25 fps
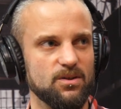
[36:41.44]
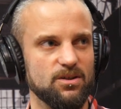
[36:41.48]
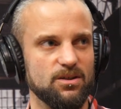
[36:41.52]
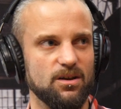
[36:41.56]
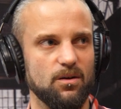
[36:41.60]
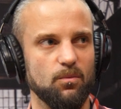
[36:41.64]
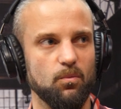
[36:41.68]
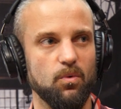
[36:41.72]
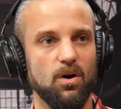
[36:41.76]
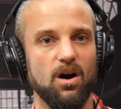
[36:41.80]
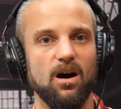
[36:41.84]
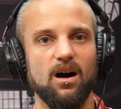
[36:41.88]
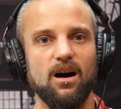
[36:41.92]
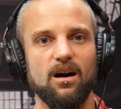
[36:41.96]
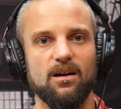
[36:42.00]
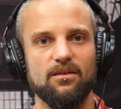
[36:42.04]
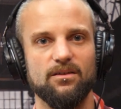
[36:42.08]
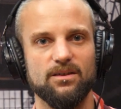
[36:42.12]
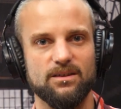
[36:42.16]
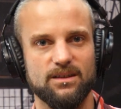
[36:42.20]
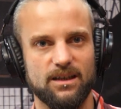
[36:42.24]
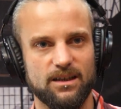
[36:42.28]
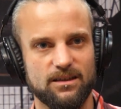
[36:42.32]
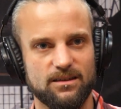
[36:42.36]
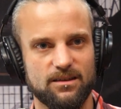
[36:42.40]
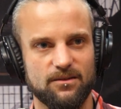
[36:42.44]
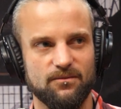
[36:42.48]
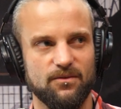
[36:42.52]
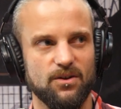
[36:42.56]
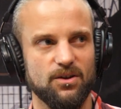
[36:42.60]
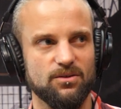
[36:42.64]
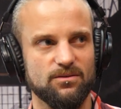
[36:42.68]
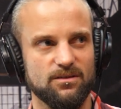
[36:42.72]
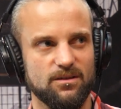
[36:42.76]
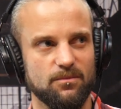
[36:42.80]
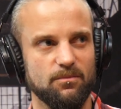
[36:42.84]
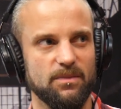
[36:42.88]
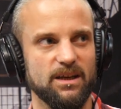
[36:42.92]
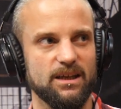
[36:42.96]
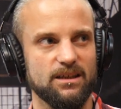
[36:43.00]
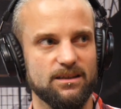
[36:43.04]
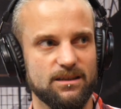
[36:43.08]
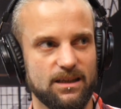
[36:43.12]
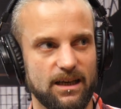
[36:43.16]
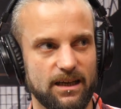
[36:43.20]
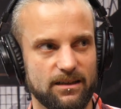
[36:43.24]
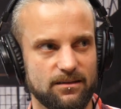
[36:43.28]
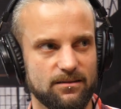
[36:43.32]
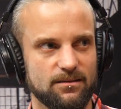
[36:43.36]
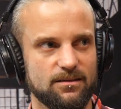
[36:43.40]
What are the data flows that make
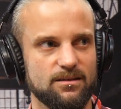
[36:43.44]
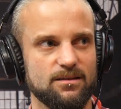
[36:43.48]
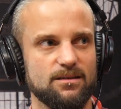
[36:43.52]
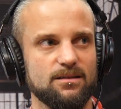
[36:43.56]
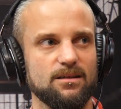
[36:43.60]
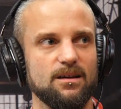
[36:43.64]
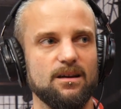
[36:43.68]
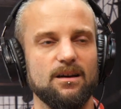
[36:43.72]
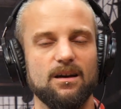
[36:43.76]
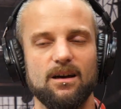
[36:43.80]
sense?